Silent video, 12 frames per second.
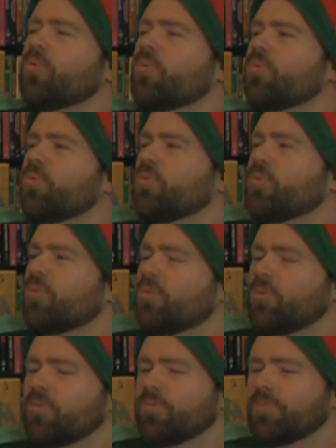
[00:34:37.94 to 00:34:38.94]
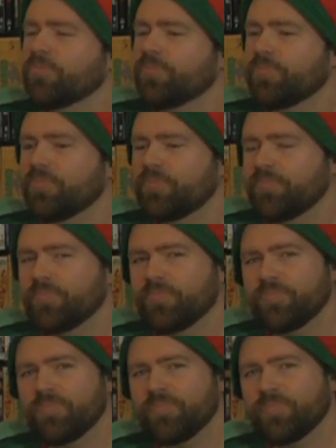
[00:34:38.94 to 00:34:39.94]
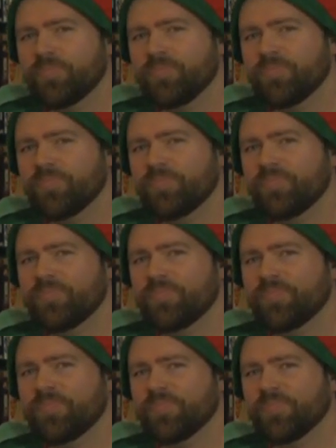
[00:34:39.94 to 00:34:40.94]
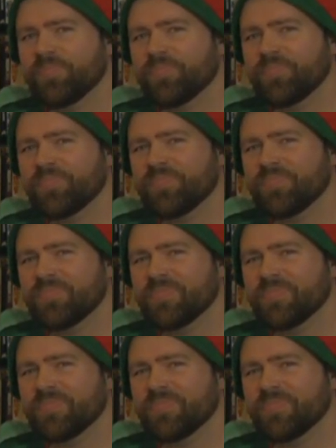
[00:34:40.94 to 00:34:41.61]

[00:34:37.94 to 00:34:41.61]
(silent)